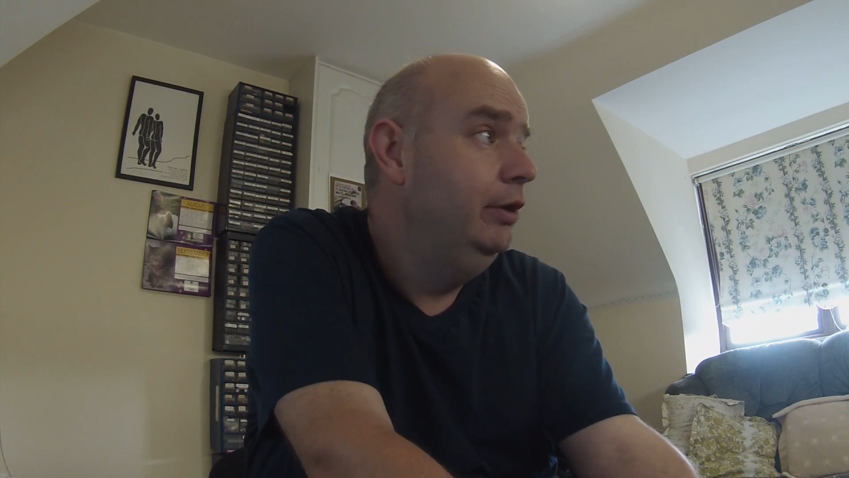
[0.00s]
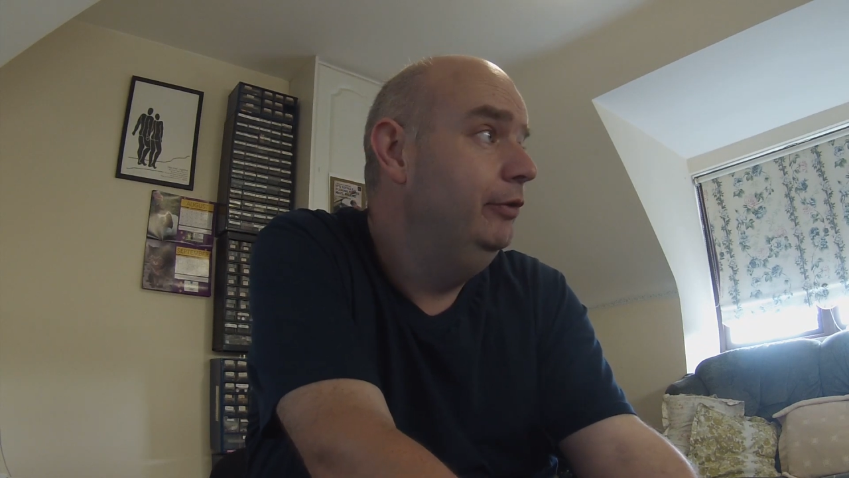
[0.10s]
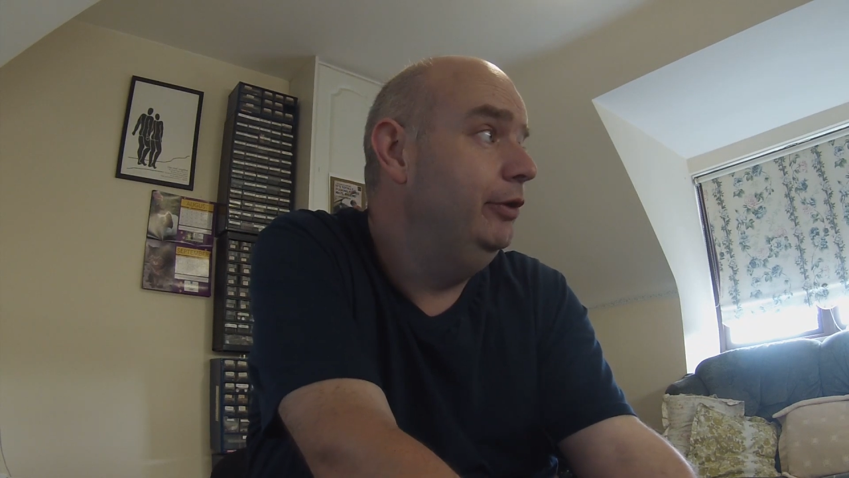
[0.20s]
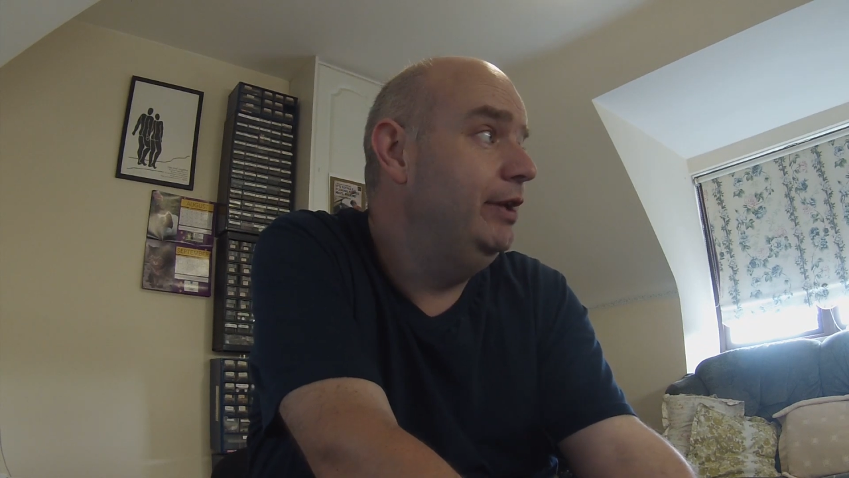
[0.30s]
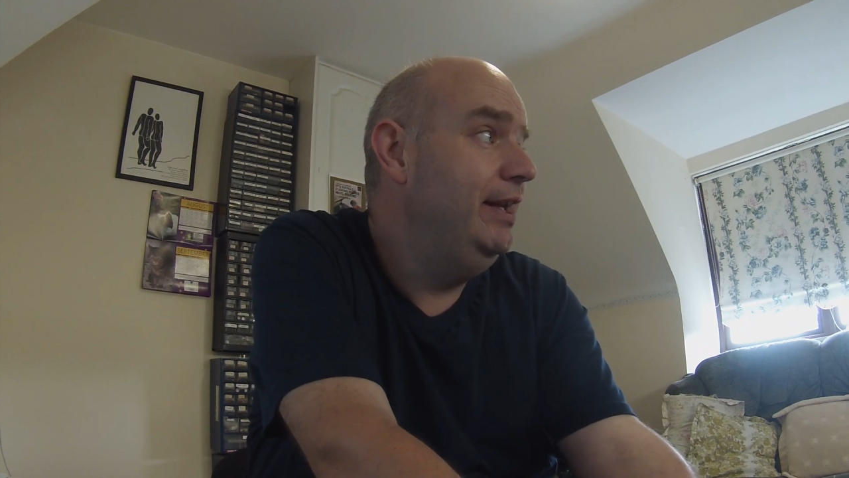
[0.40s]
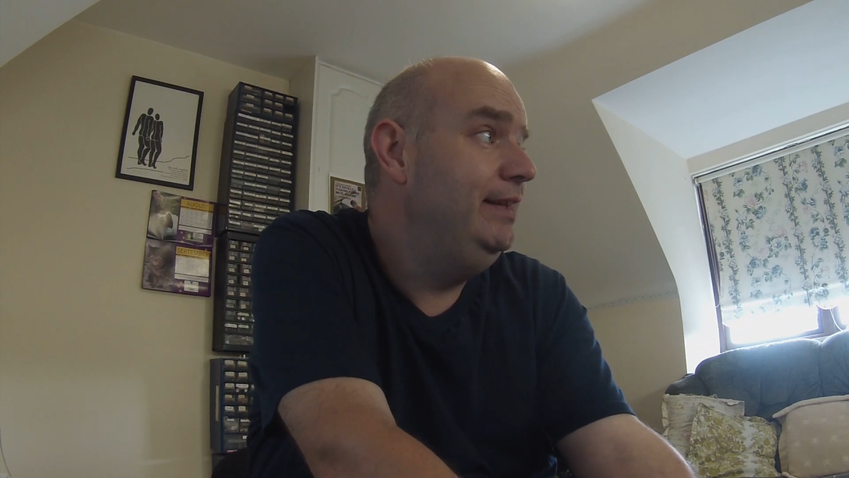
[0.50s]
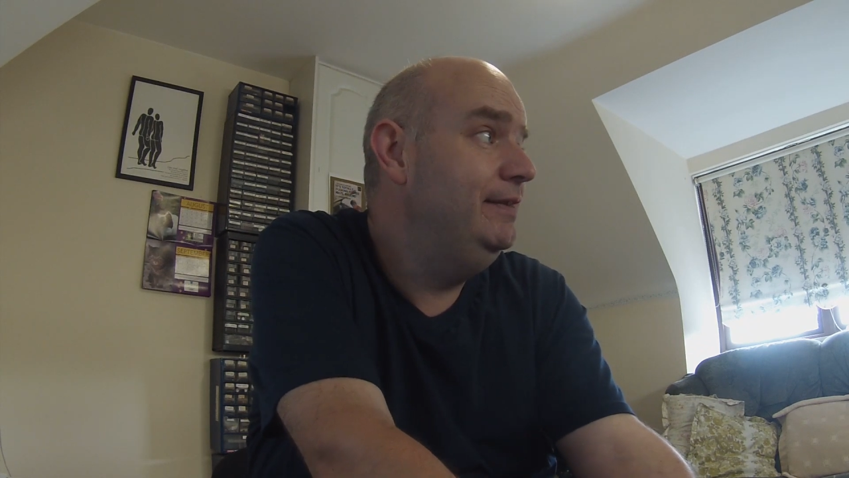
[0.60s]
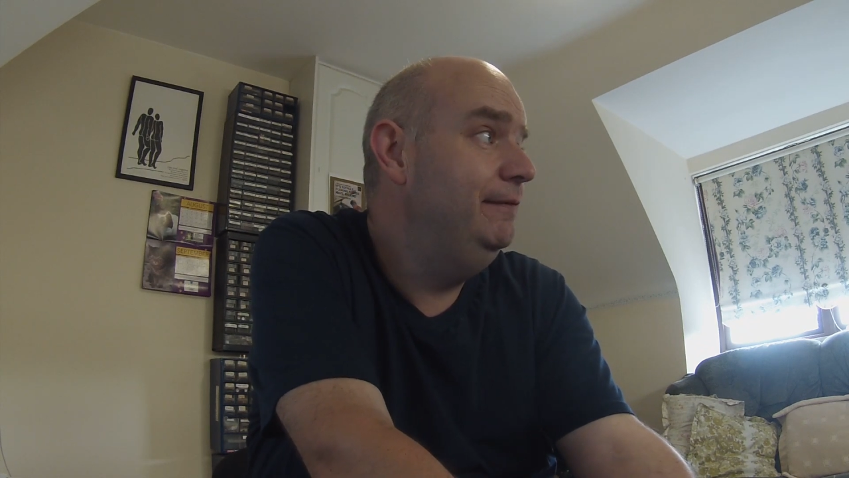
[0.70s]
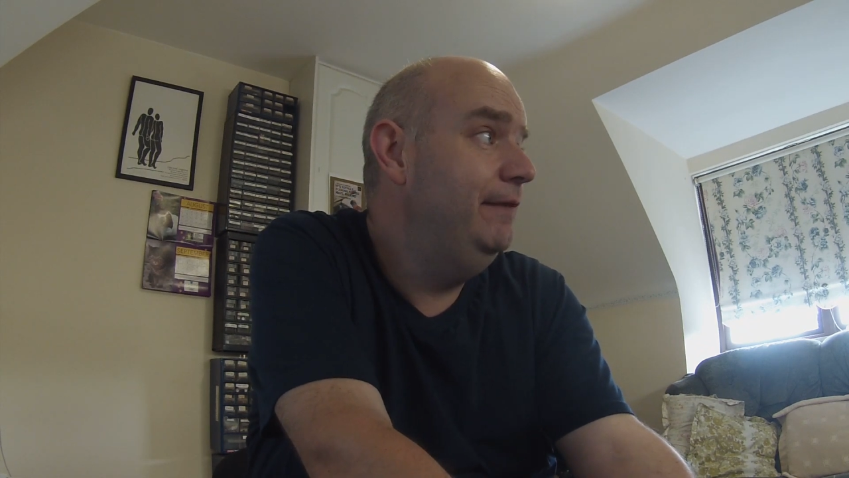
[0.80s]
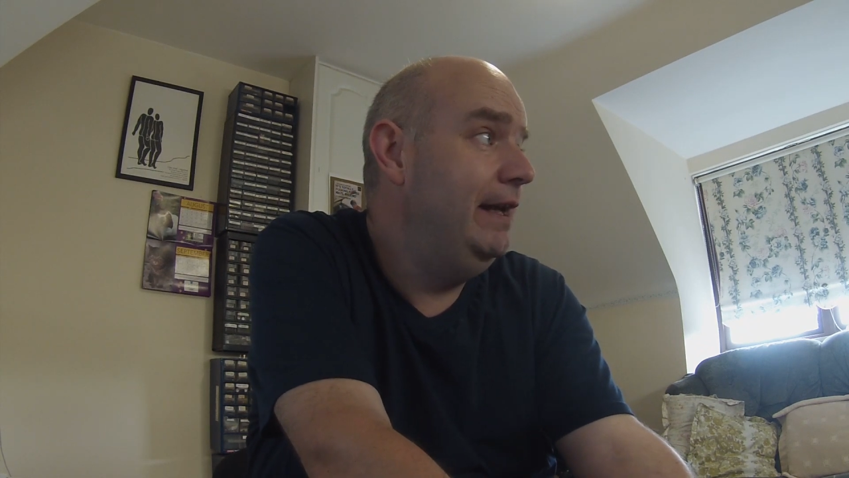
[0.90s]
So the
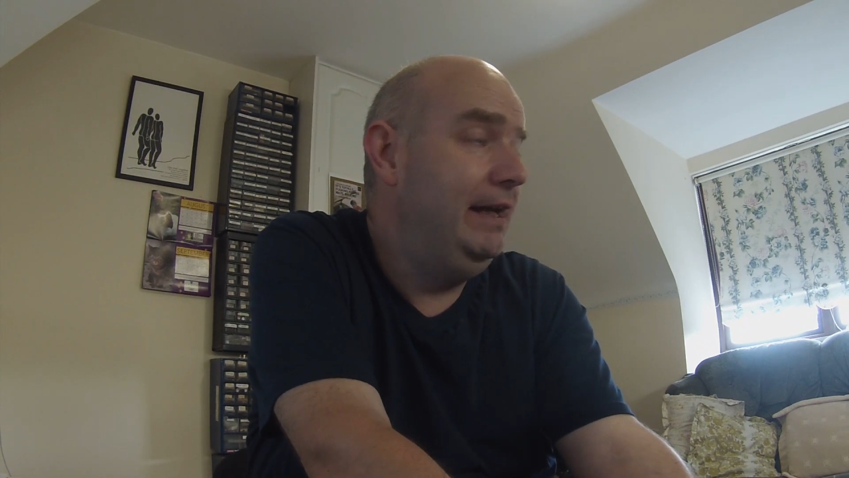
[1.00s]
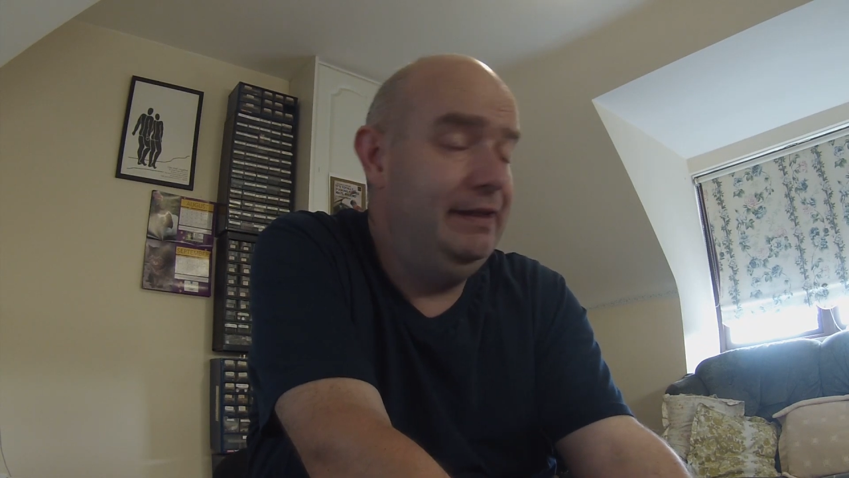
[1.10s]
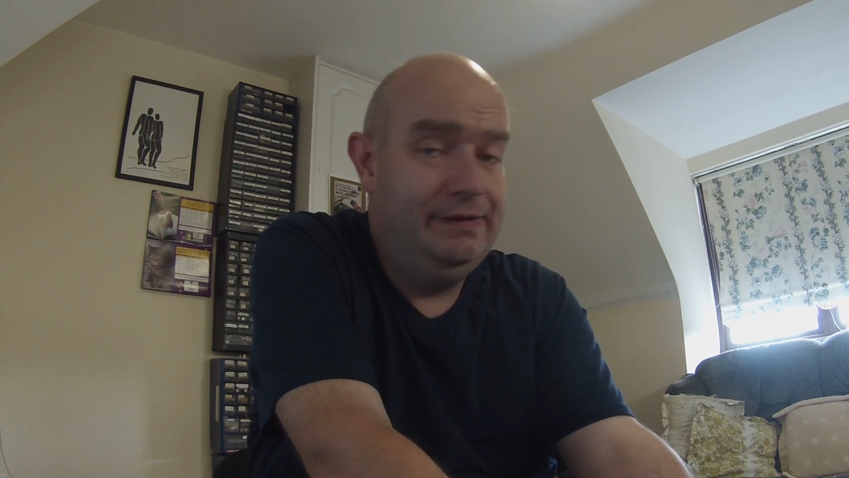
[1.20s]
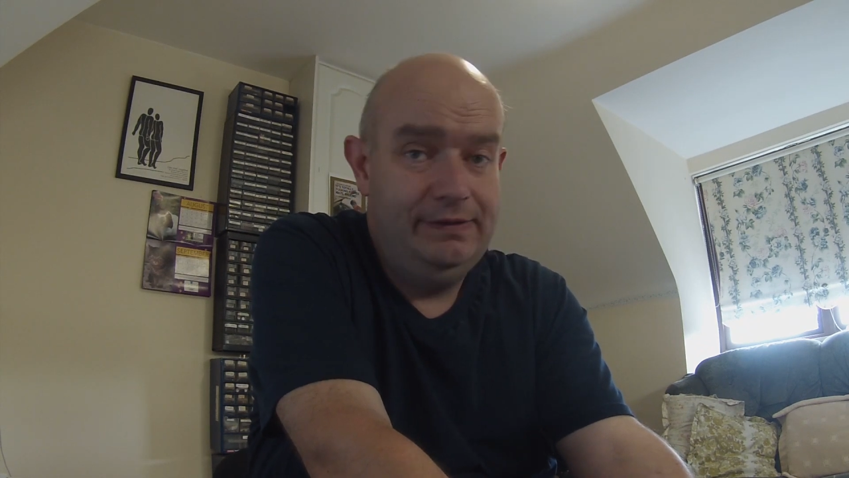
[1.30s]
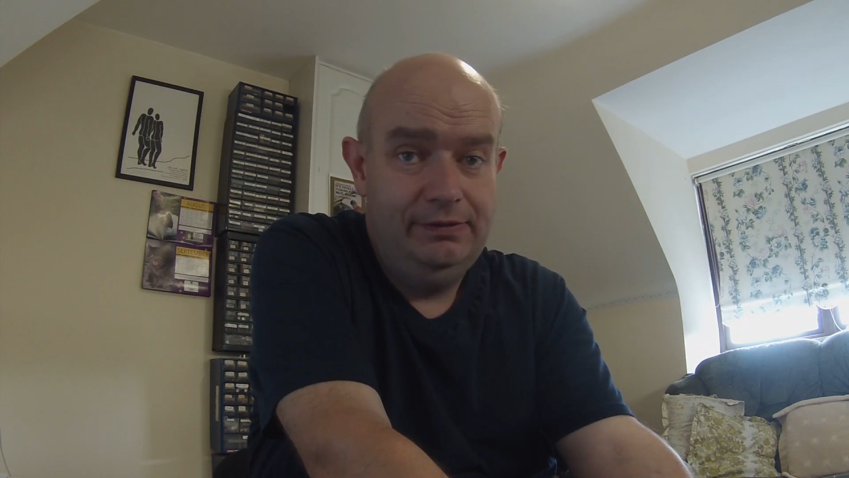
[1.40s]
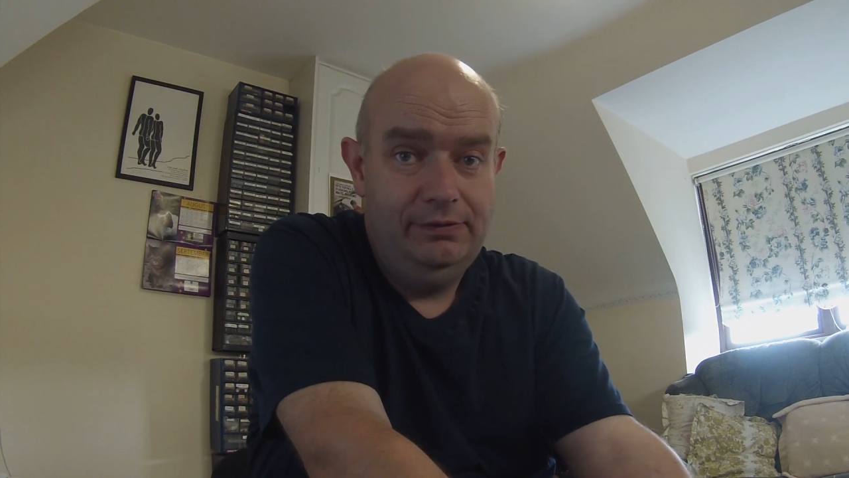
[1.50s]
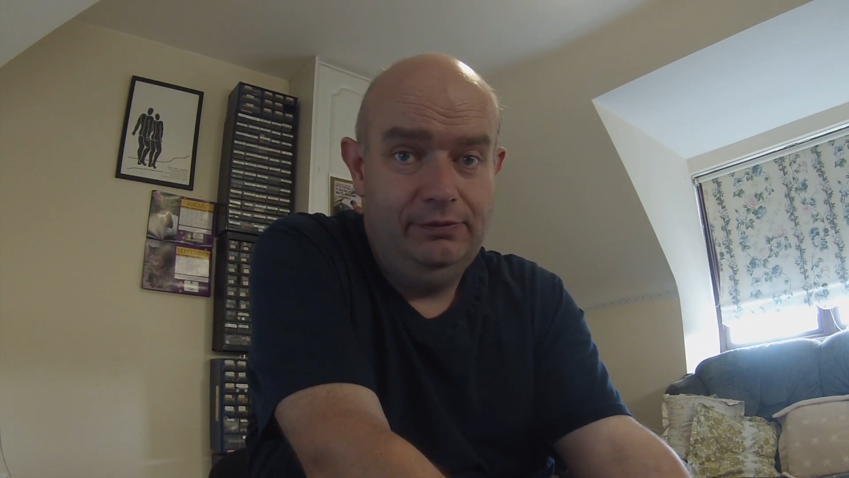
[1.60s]
next phase